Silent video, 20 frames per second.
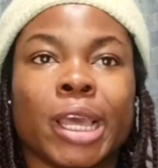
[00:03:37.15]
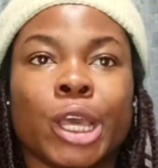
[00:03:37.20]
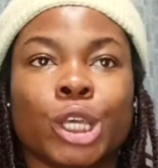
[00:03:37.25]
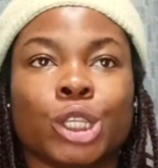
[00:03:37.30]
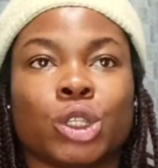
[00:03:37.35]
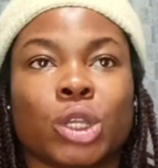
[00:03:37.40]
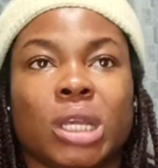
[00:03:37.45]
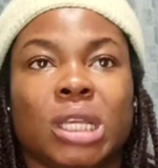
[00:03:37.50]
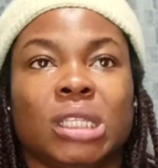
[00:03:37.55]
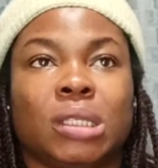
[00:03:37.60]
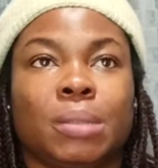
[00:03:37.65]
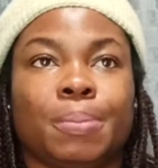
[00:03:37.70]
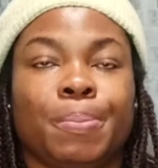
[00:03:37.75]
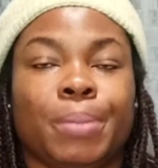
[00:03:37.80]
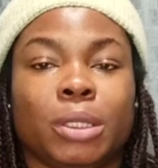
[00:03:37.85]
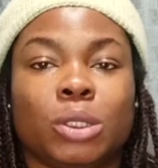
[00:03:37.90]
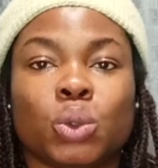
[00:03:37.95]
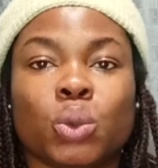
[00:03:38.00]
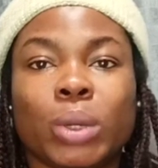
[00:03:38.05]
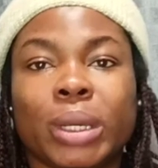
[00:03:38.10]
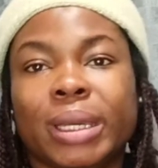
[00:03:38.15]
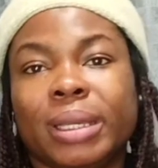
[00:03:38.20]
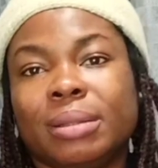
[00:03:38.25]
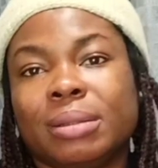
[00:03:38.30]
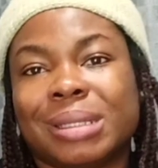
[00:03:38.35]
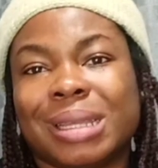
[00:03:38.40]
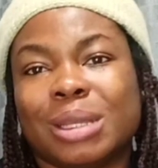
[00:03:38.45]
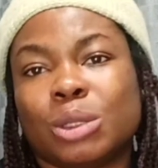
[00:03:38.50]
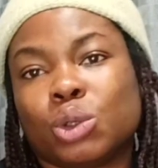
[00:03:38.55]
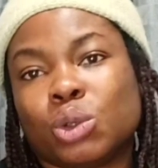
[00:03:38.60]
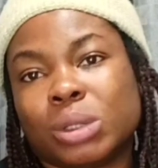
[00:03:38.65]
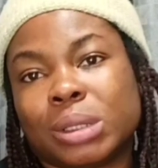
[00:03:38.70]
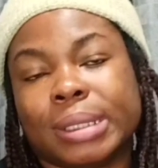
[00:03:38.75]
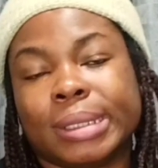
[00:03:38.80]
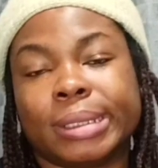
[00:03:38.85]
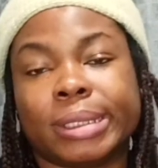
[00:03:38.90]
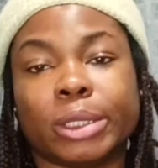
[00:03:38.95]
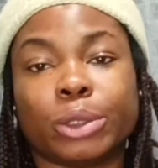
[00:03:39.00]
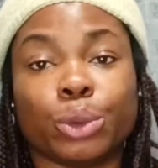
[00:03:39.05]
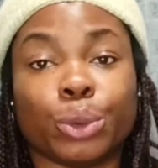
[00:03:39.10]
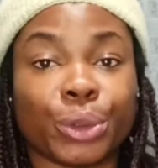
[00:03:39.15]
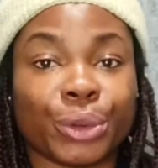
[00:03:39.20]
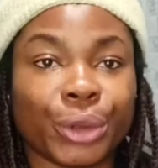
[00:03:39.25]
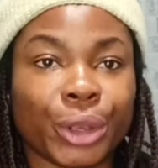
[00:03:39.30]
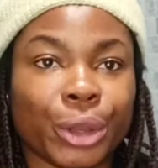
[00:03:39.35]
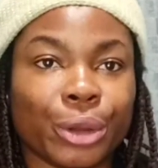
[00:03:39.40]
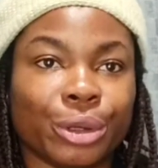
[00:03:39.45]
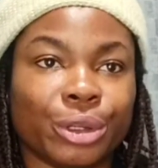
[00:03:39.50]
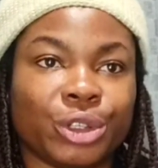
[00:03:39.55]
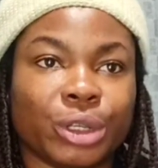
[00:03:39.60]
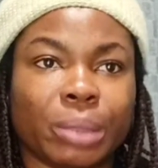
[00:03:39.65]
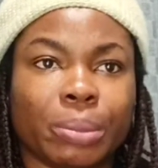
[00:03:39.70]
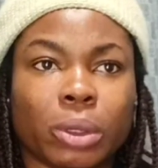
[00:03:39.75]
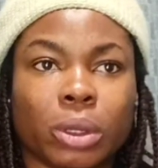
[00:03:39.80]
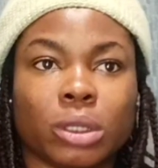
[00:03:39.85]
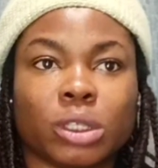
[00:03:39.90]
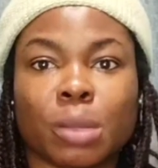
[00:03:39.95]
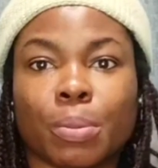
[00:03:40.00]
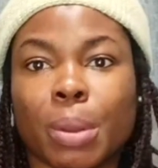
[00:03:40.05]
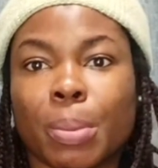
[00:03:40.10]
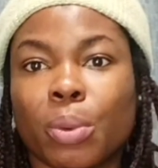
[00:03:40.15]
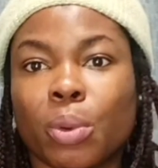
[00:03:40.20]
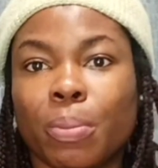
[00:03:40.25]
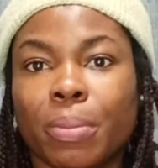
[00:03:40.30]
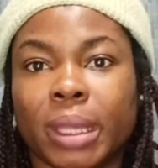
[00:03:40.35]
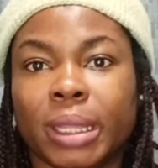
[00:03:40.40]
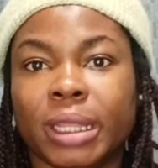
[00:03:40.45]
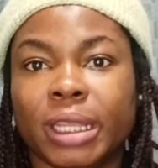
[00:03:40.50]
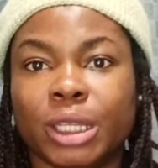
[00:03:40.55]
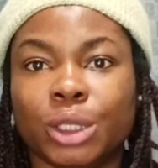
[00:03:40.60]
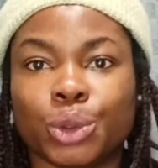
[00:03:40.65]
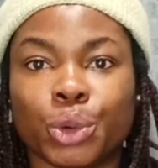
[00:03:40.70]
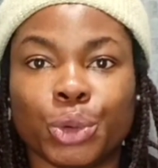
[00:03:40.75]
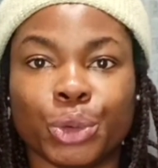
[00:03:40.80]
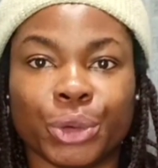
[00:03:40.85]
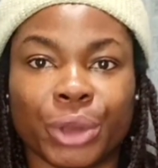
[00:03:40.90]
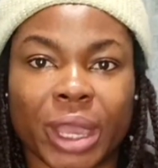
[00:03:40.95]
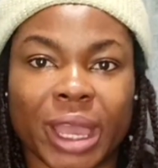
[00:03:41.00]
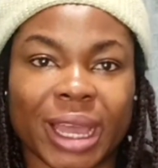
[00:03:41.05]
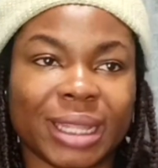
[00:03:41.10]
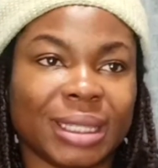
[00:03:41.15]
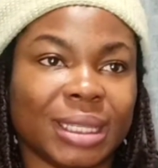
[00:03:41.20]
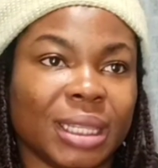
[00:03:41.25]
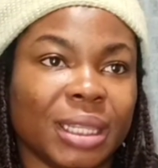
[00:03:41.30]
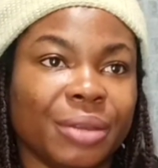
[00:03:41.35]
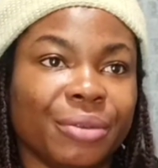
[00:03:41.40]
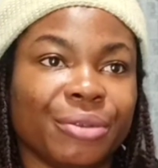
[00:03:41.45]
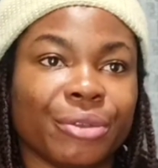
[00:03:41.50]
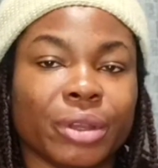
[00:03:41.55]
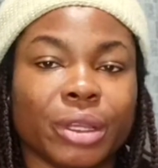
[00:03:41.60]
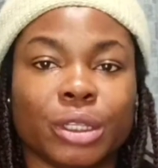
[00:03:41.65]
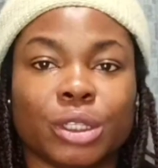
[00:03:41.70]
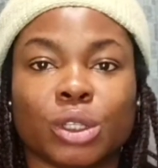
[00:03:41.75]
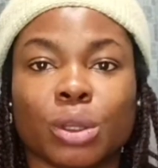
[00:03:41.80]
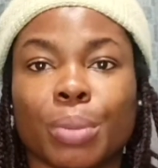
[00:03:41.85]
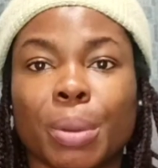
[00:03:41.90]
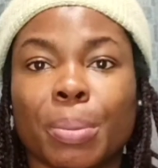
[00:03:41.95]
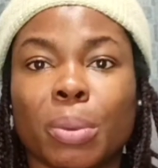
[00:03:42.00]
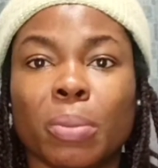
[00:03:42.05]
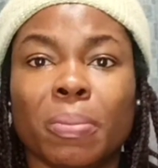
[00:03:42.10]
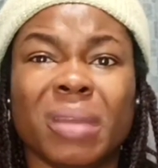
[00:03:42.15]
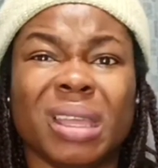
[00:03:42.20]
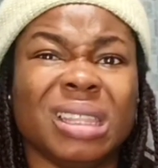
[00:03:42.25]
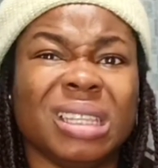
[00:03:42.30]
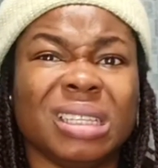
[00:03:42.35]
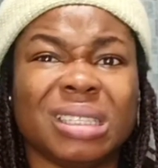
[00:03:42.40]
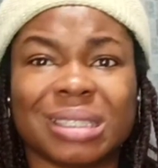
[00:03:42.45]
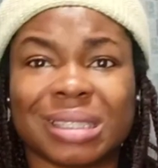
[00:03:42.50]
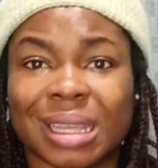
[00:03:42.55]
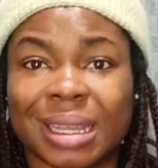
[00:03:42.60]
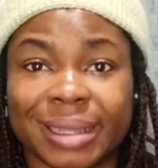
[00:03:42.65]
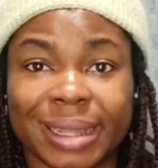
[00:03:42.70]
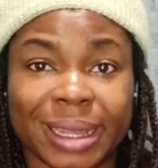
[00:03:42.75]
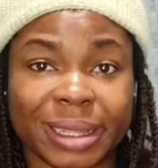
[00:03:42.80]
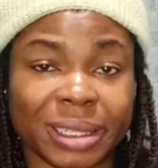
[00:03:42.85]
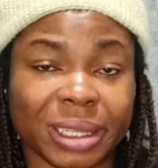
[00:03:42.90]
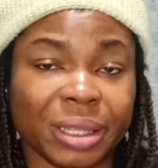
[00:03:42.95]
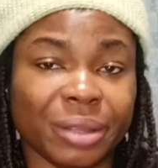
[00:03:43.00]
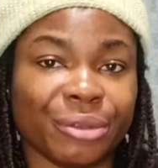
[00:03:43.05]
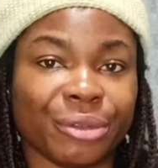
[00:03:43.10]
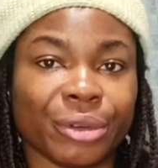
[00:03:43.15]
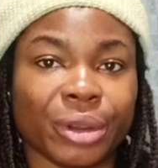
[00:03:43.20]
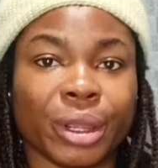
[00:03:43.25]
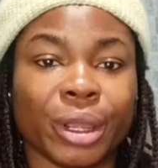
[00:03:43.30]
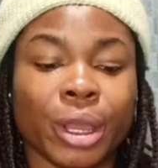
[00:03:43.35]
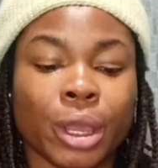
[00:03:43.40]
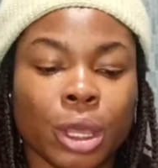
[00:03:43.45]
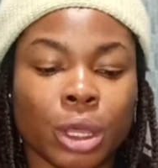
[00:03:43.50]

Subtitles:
So it's between say 260 to 300 because some people may need courier delivery, some people may need standard delivery.